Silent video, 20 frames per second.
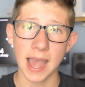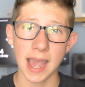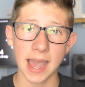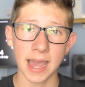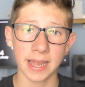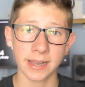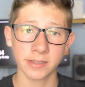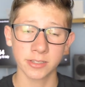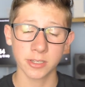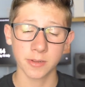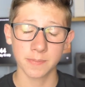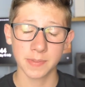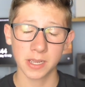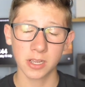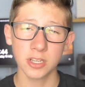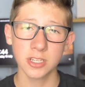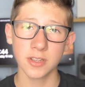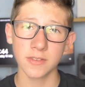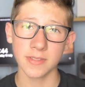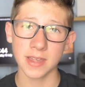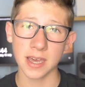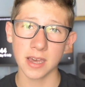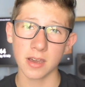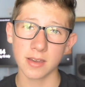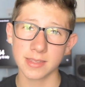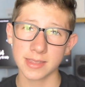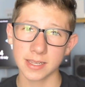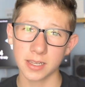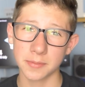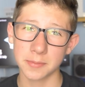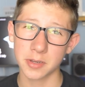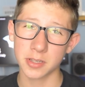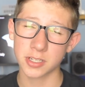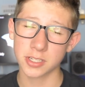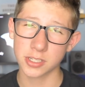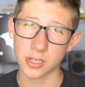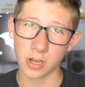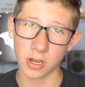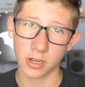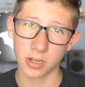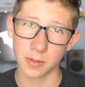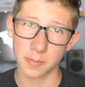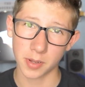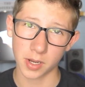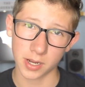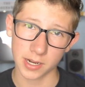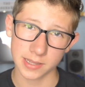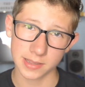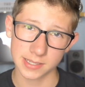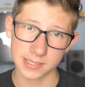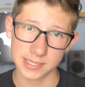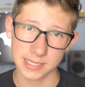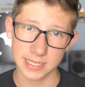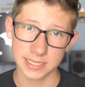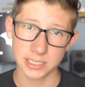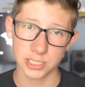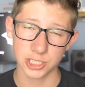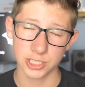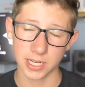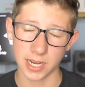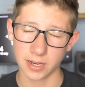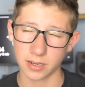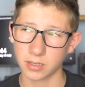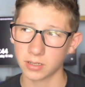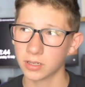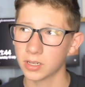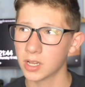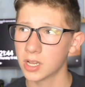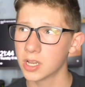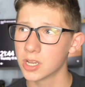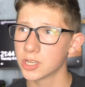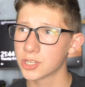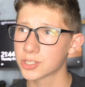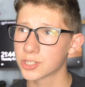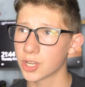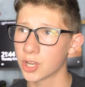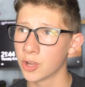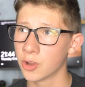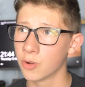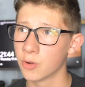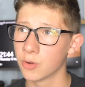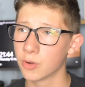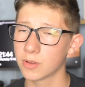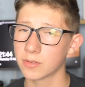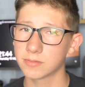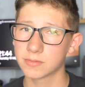And because of that, I think I'm going to start a behind the scenes channel. So